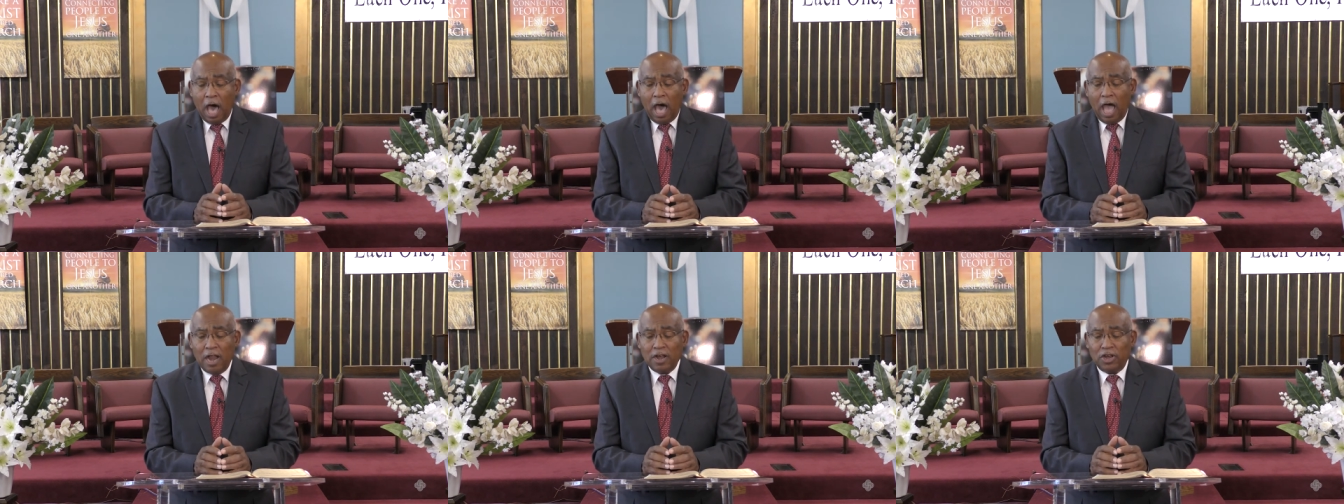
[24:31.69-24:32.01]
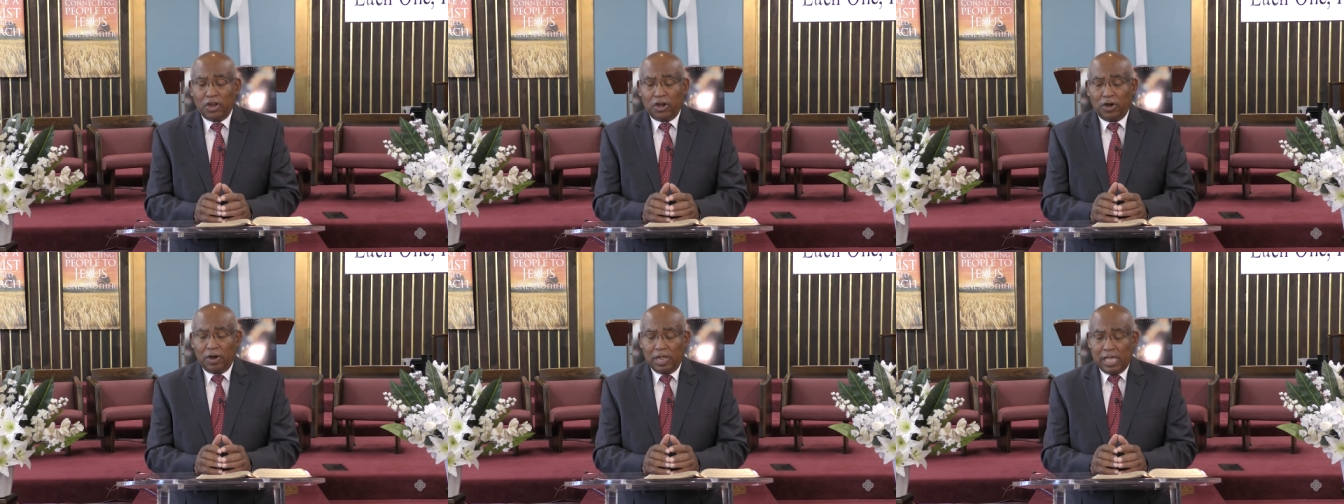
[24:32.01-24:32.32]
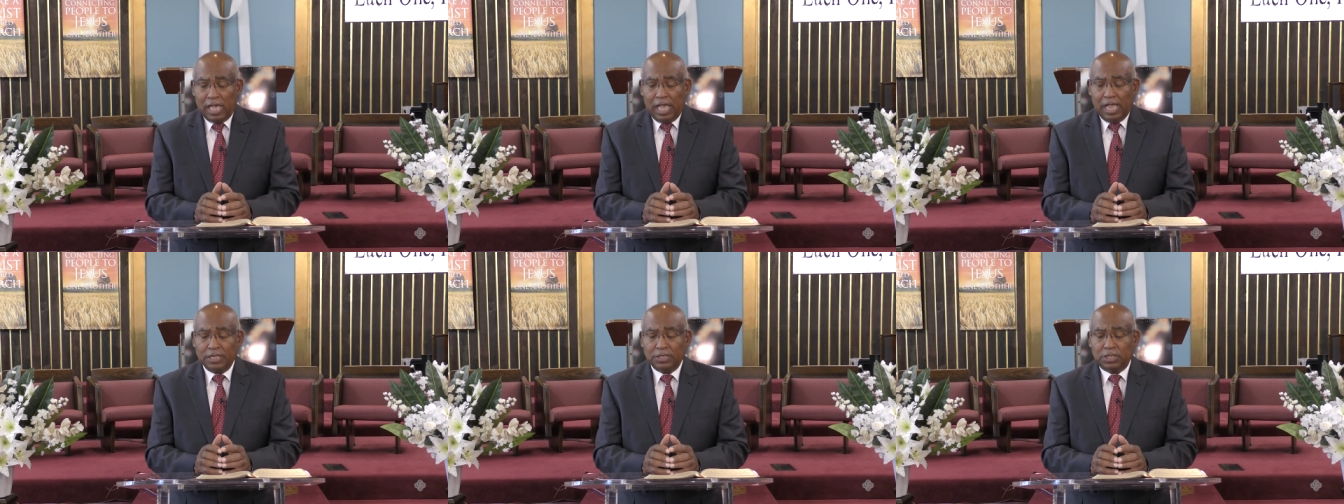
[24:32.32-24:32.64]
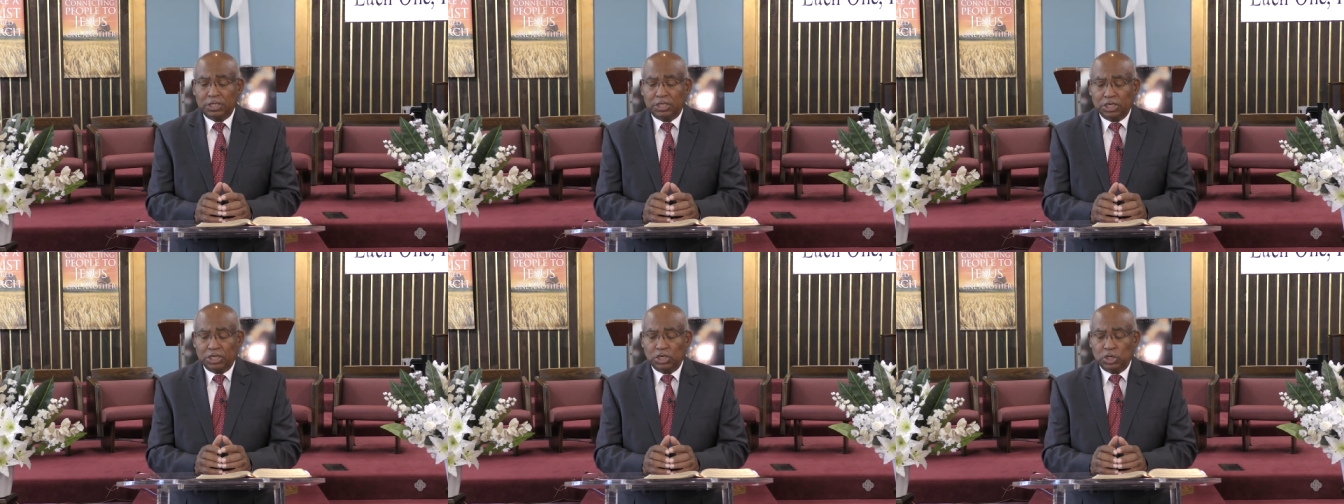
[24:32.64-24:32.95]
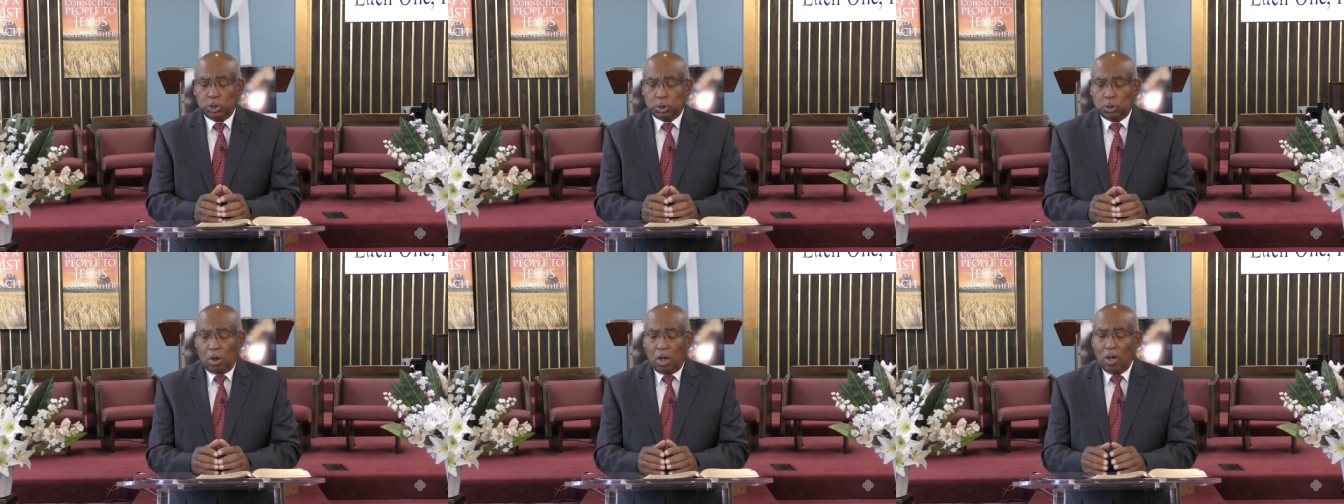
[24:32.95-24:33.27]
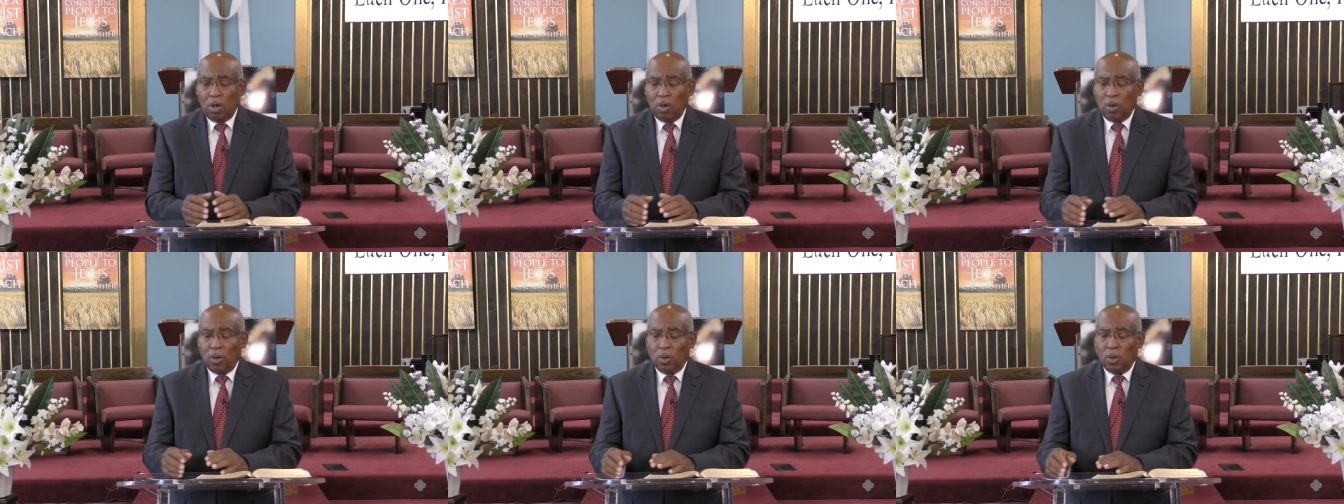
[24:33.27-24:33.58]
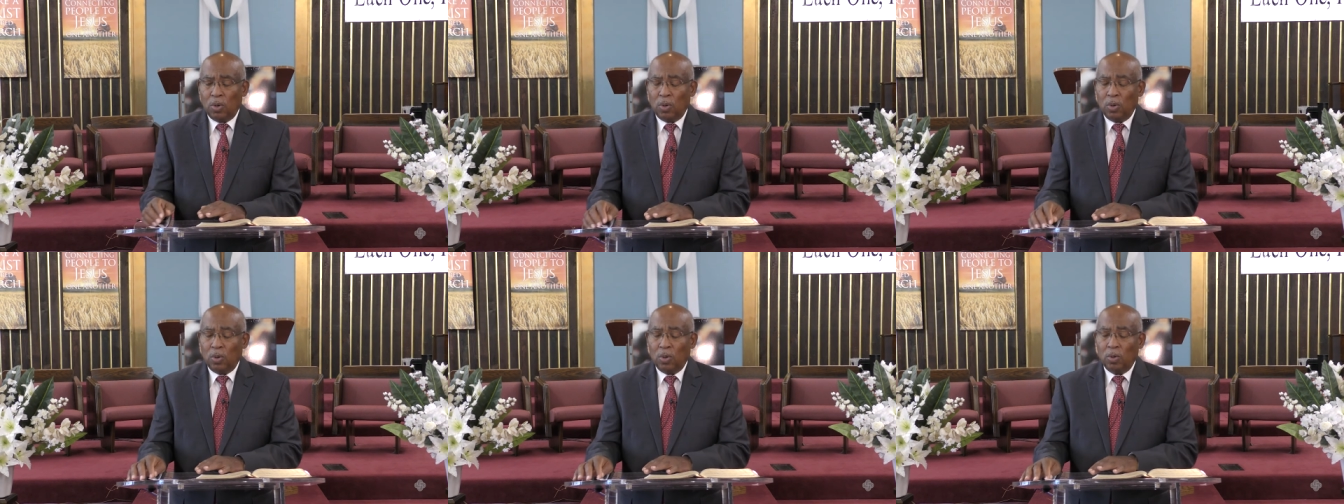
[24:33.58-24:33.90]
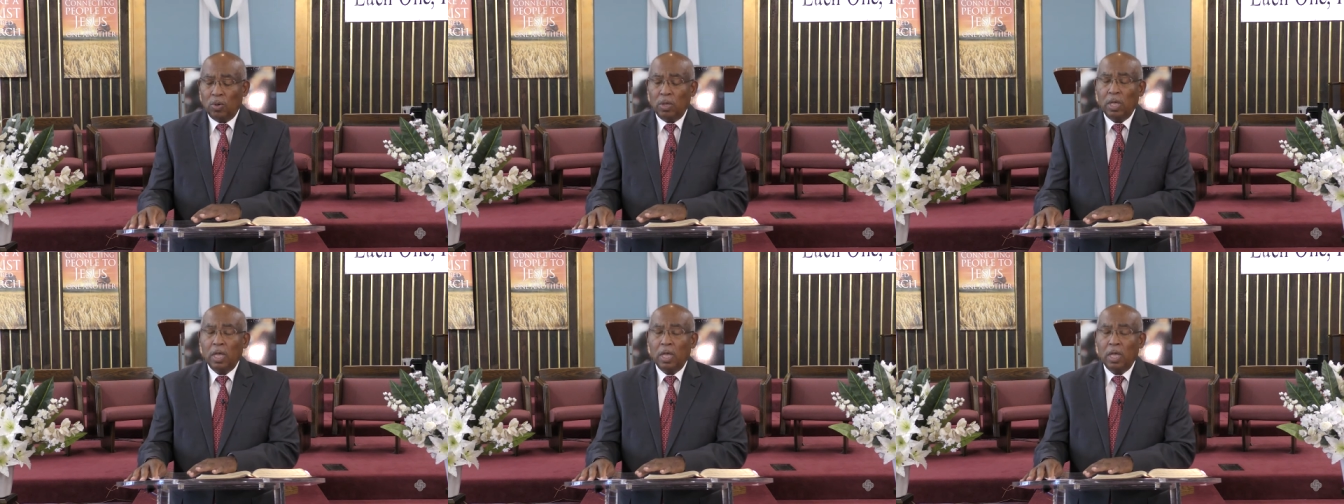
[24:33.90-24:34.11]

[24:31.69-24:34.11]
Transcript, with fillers: under his control.